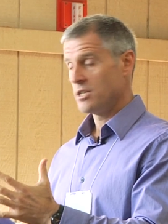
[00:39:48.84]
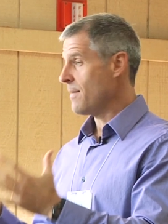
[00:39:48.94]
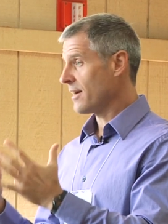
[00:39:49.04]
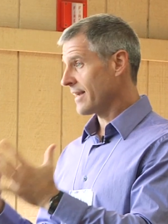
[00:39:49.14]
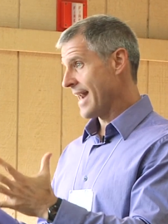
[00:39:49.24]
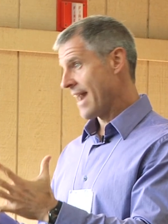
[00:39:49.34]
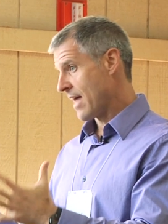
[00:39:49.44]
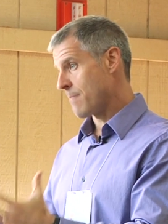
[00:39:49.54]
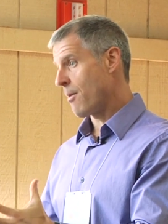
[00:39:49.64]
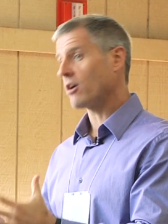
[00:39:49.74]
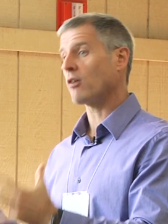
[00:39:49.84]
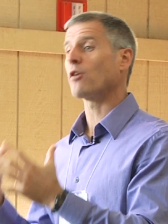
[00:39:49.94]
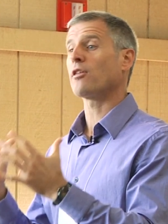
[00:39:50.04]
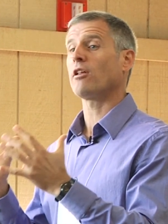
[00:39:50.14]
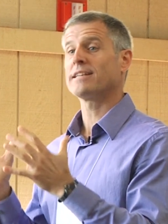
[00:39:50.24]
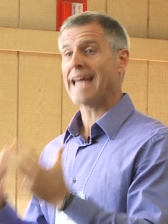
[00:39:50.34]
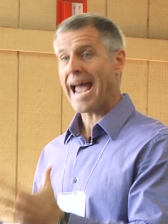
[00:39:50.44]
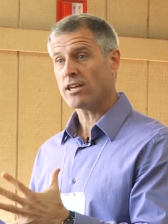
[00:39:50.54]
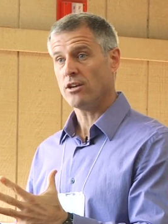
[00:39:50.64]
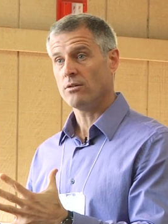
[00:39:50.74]
You better get out of that barn or they'll
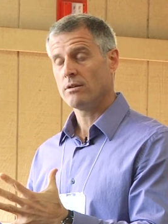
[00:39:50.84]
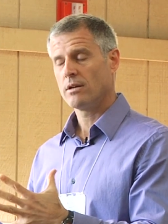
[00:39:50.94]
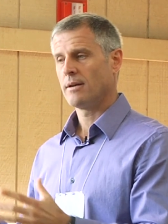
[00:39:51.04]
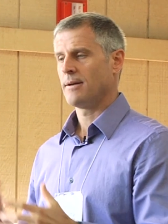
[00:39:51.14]
attack you.